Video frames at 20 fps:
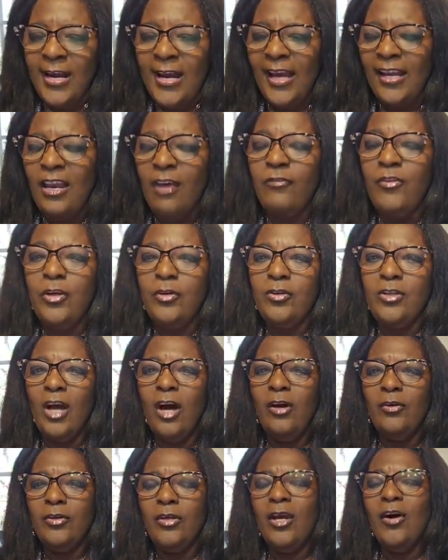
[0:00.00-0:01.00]
And if you
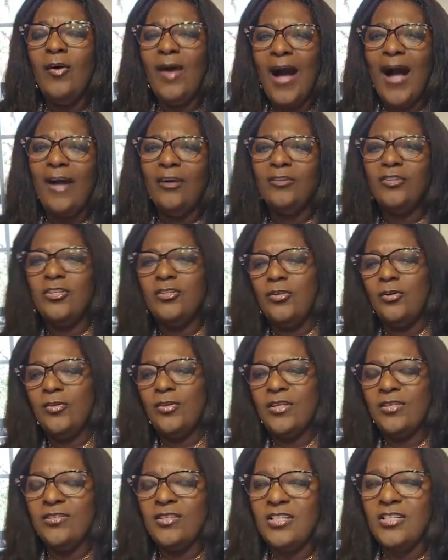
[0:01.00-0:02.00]
don't know how to do
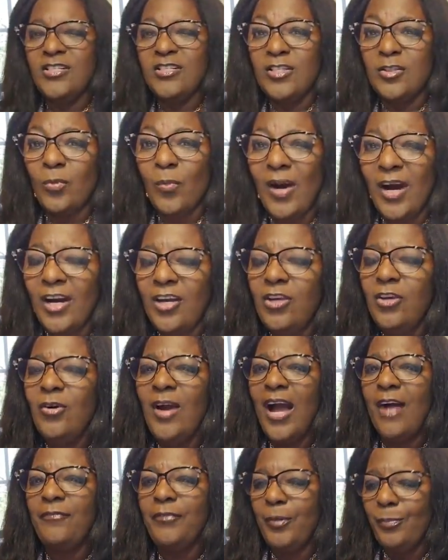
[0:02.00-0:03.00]
this, this is why you
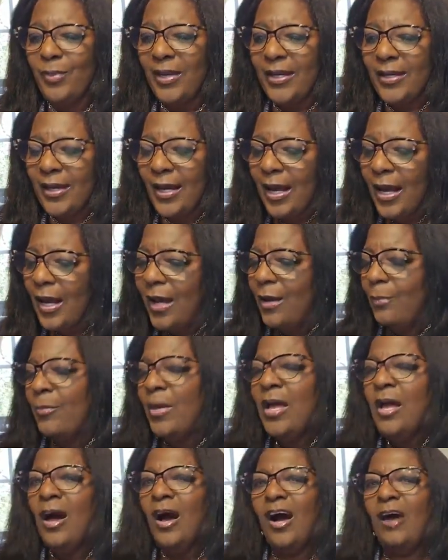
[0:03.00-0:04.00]
have to become
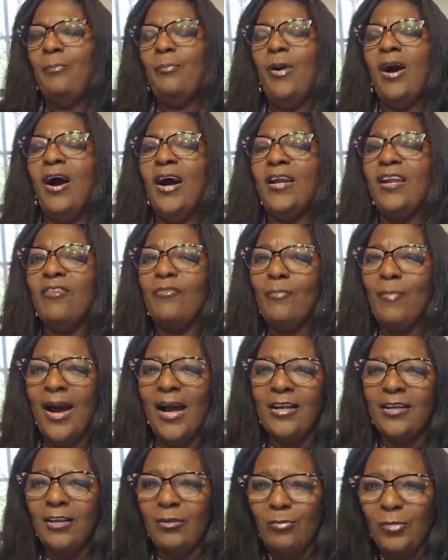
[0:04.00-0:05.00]
a part of
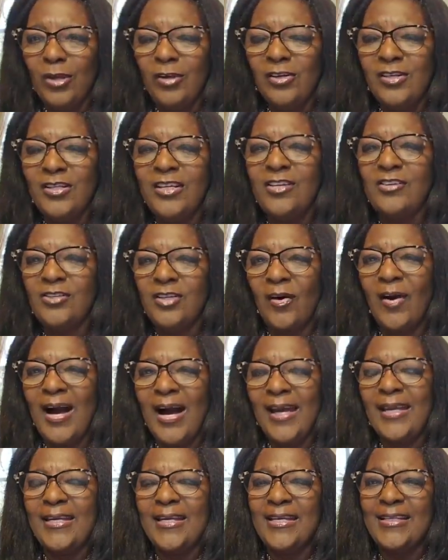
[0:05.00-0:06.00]
my community so
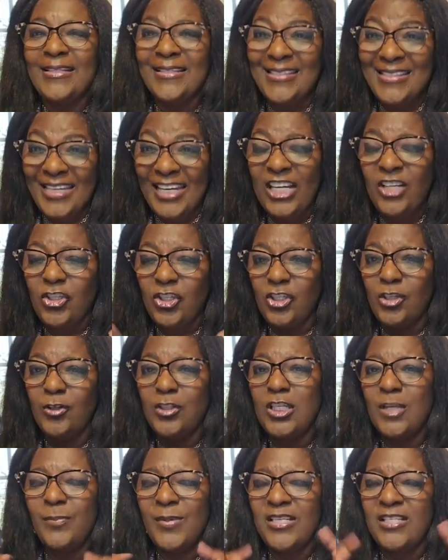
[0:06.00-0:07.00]
I can teach you
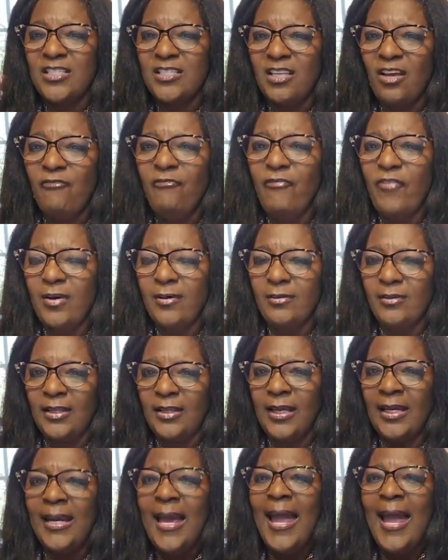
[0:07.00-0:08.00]

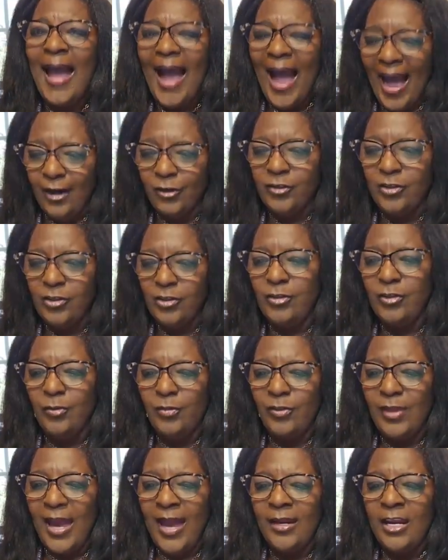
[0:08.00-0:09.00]
specifically how to do
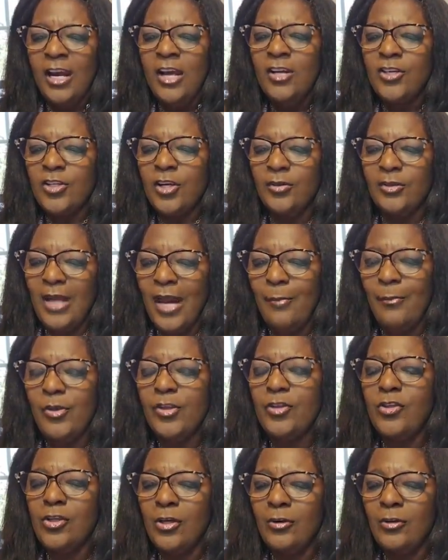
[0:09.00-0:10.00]
that. So number
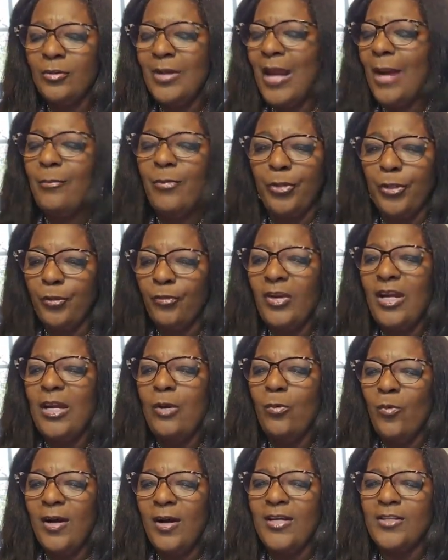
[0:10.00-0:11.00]
3
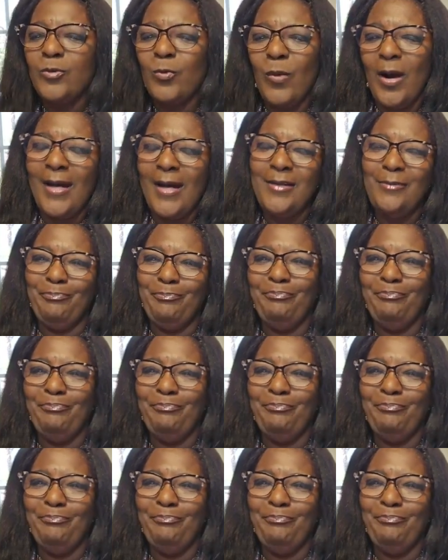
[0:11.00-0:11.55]
was what?